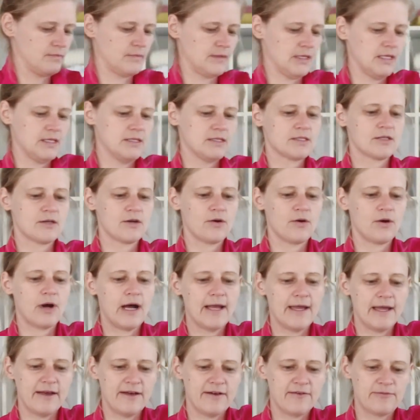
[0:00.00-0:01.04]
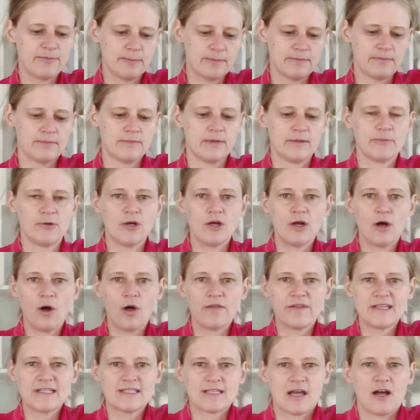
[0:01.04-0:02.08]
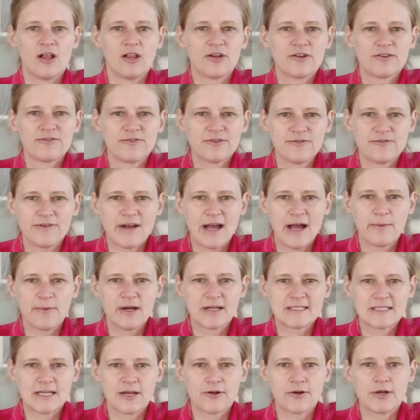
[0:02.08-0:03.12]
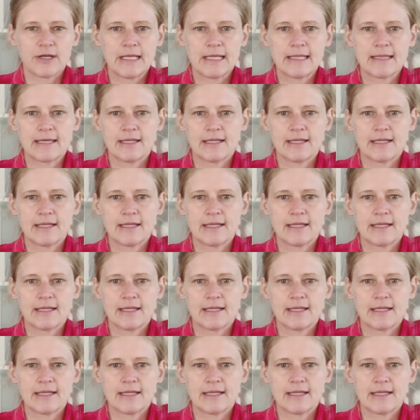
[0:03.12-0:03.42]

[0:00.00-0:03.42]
And so I have put all these colorful fabrics underneath,